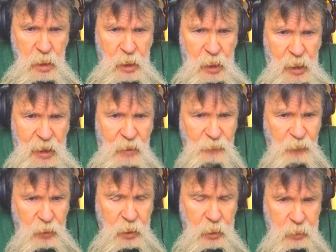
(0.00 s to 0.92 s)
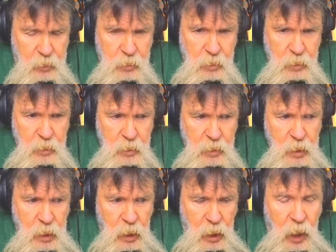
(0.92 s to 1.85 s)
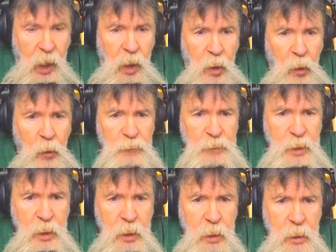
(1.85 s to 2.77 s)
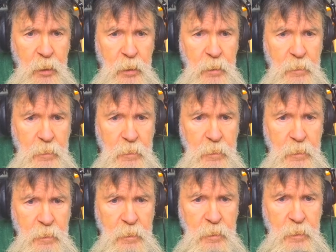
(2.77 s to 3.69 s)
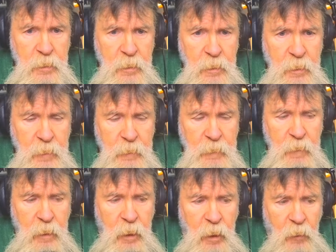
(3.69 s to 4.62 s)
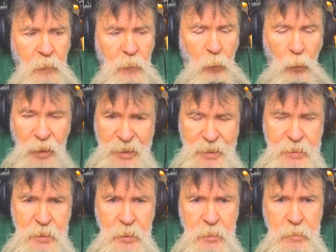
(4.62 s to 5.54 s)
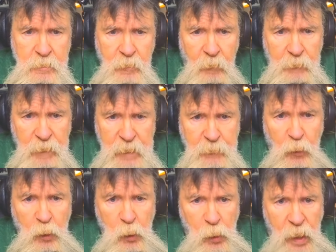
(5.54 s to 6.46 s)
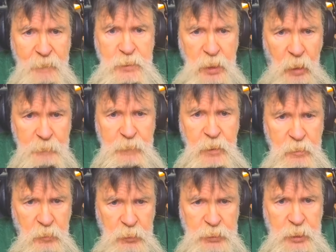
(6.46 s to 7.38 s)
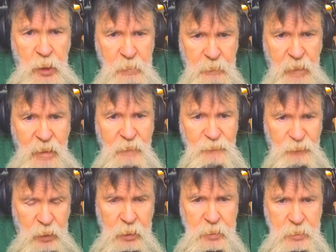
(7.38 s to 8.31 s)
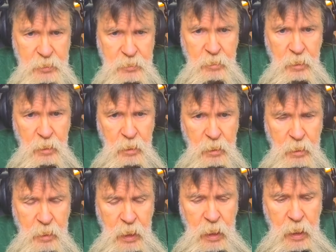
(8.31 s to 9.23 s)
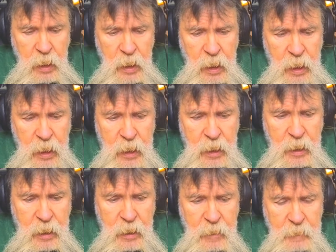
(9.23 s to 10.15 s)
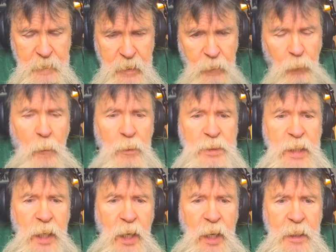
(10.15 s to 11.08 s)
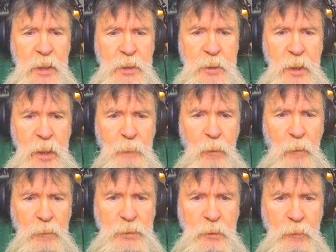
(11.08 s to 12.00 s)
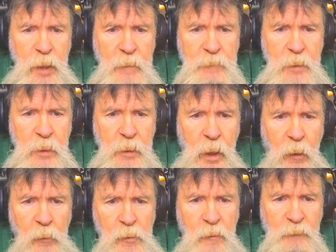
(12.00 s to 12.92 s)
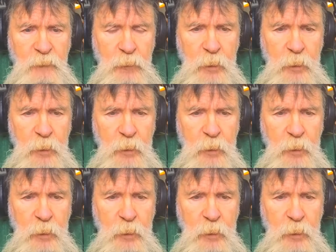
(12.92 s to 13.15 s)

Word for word: I think all the all the witnesses, people who have something to say about Vince. Uh, and what was that lady's name? What was her name? The lawyer, the lawyer,